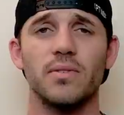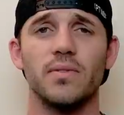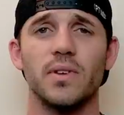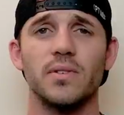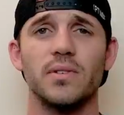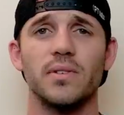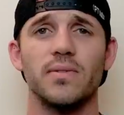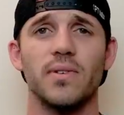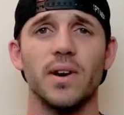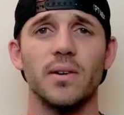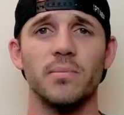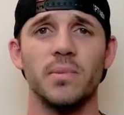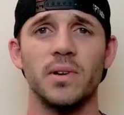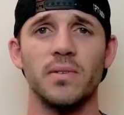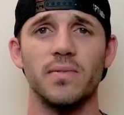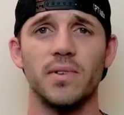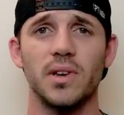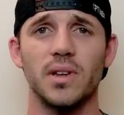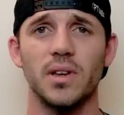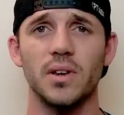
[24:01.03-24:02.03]
55 minute
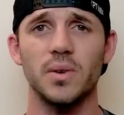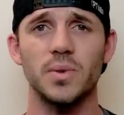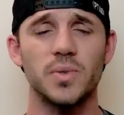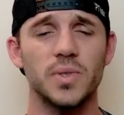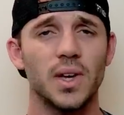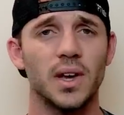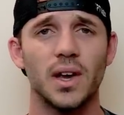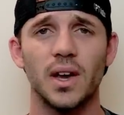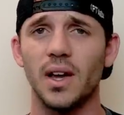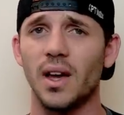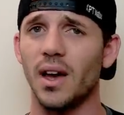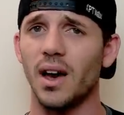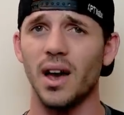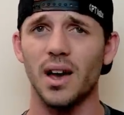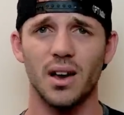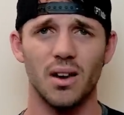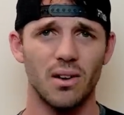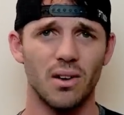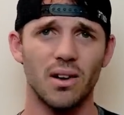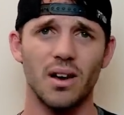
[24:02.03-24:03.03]
videos. I
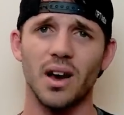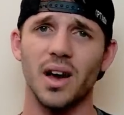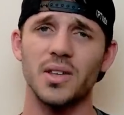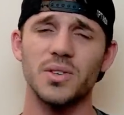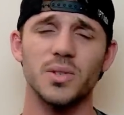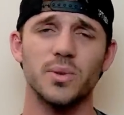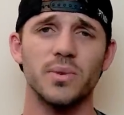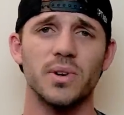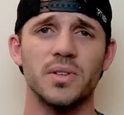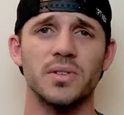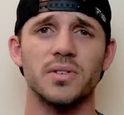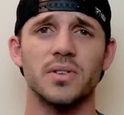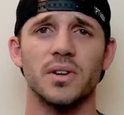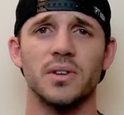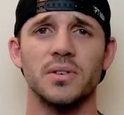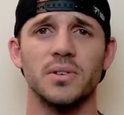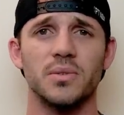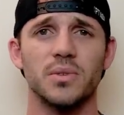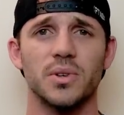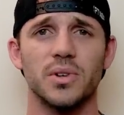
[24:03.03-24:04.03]
got all kinds of ones on
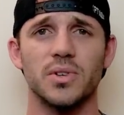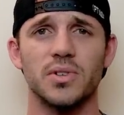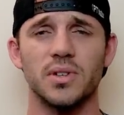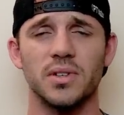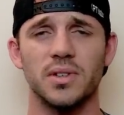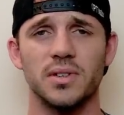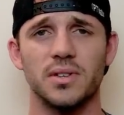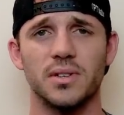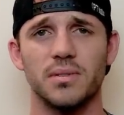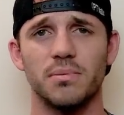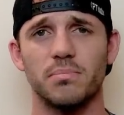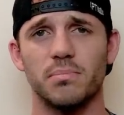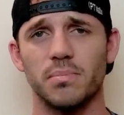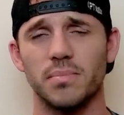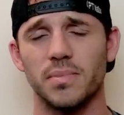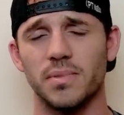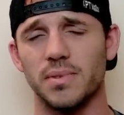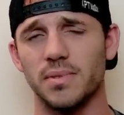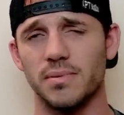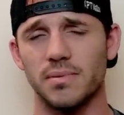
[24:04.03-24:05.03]
nutrition,
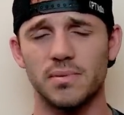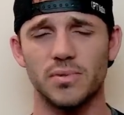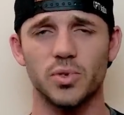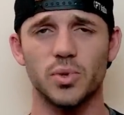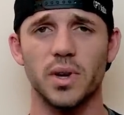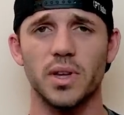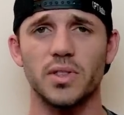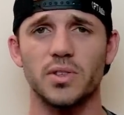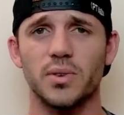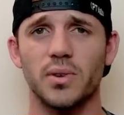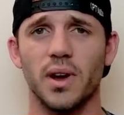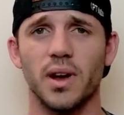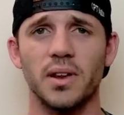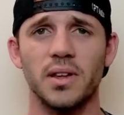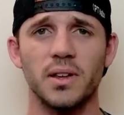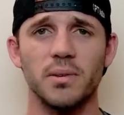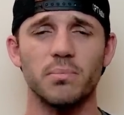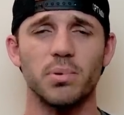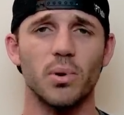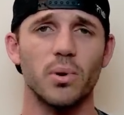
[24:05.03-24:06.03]
strength
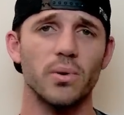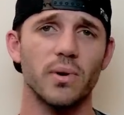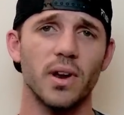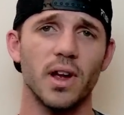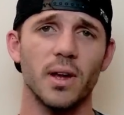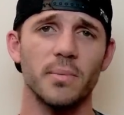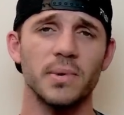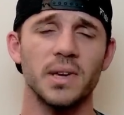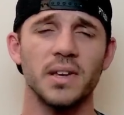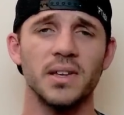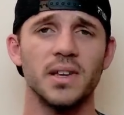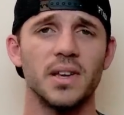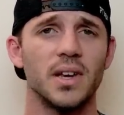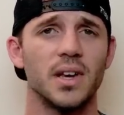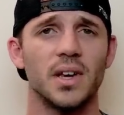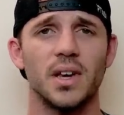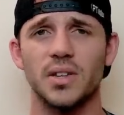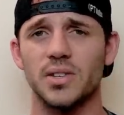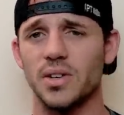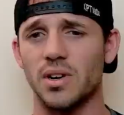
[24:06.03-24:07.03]
training, programming,
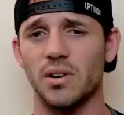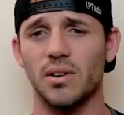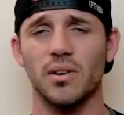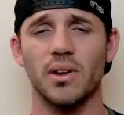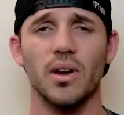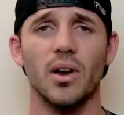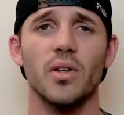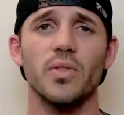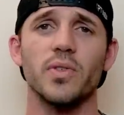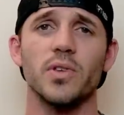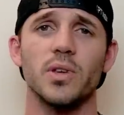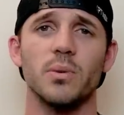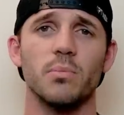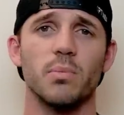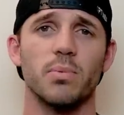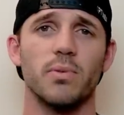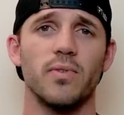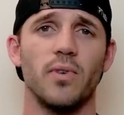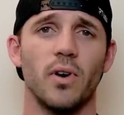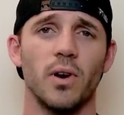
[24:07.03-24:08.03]
general health, and human
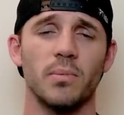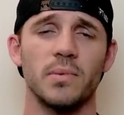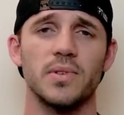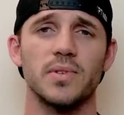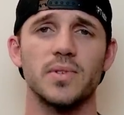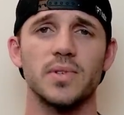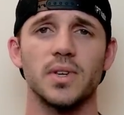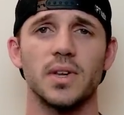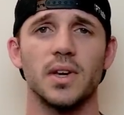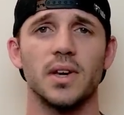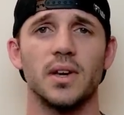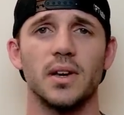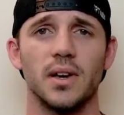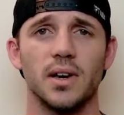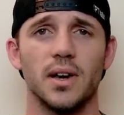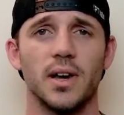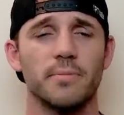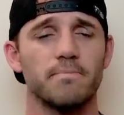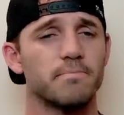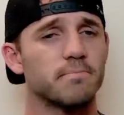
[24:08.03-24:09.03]
performance.
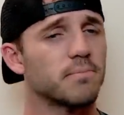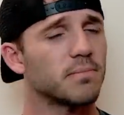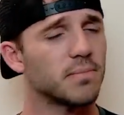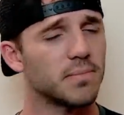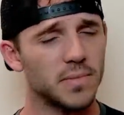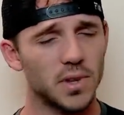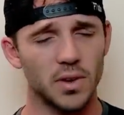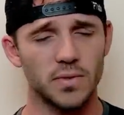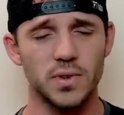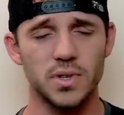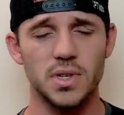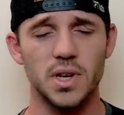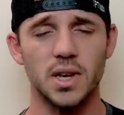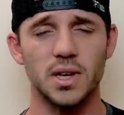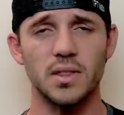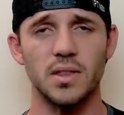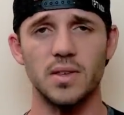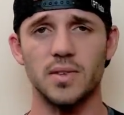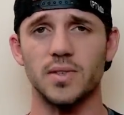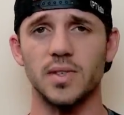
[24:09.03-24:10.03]
Um, if you're digging
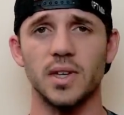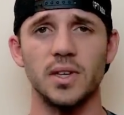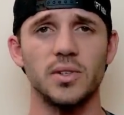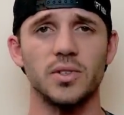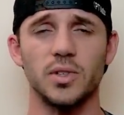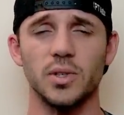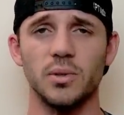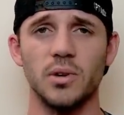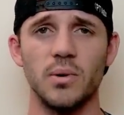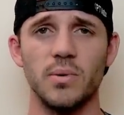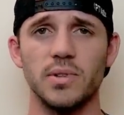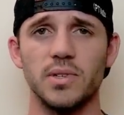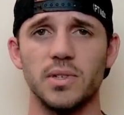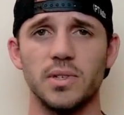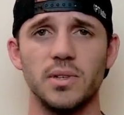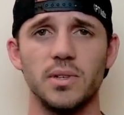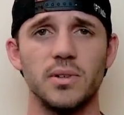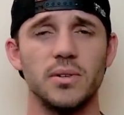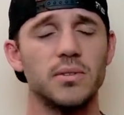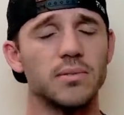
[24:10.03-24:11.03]
these things, you know what to
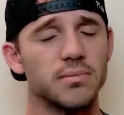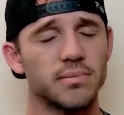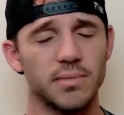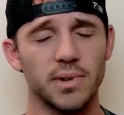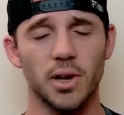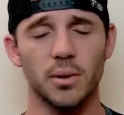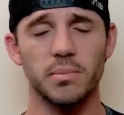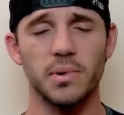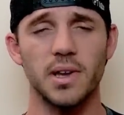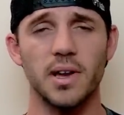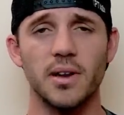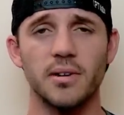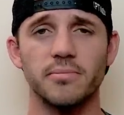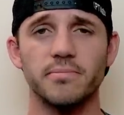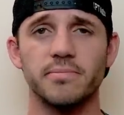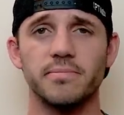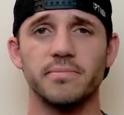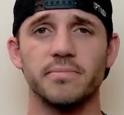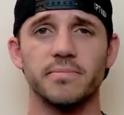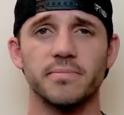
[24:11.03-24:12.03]
do. Help me out.
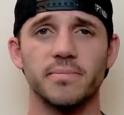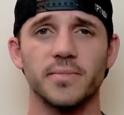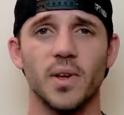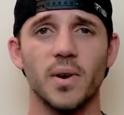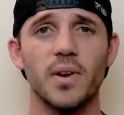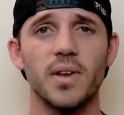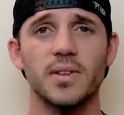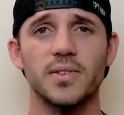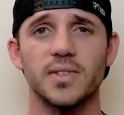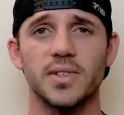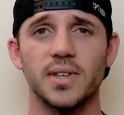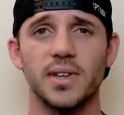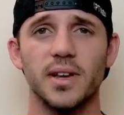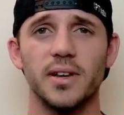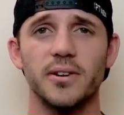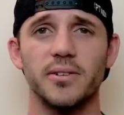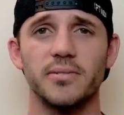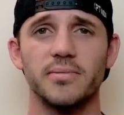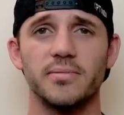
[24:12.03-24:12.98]
All right, see you later.